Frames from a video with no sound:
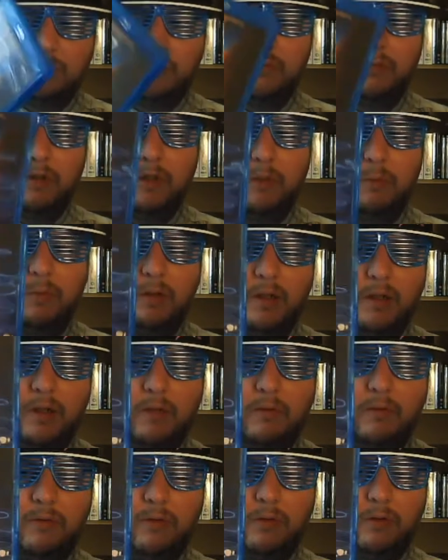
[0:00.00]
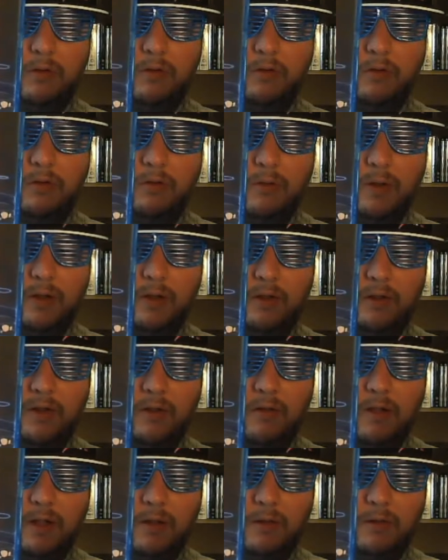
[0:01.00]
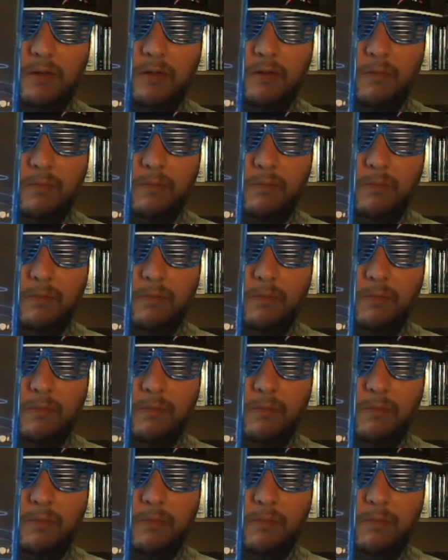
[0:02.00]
Let me have 127 hours.